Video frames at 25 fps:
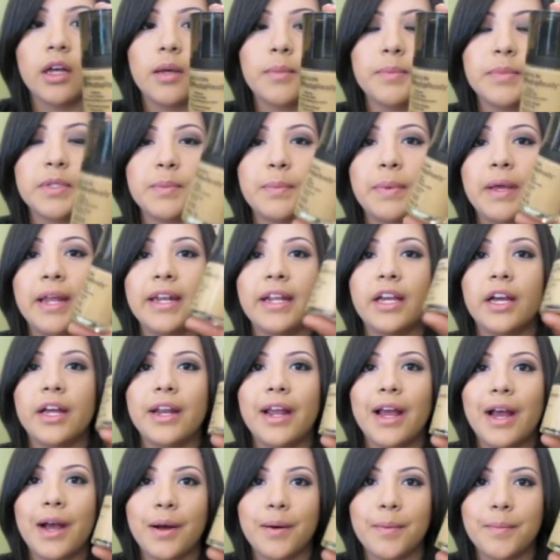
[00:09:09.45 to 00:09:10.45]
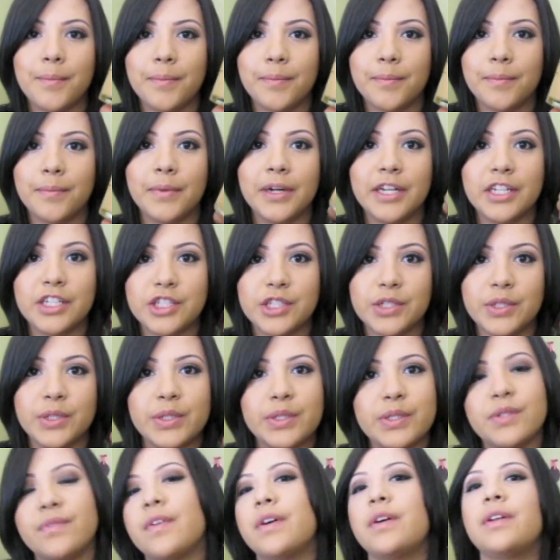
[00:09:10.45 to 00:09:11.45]
depending on how much you
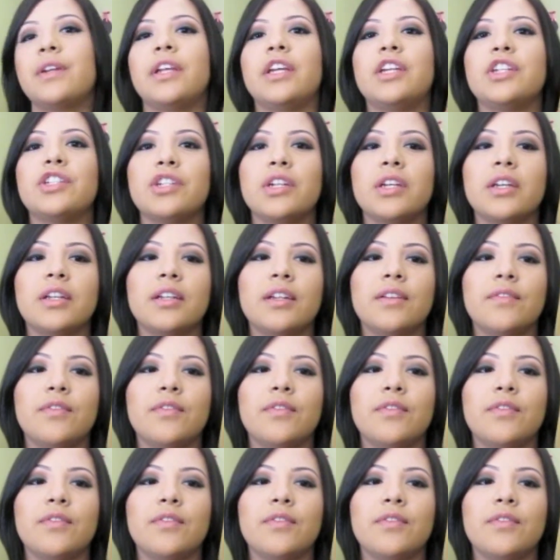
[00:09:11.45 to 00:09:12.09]
use foundation,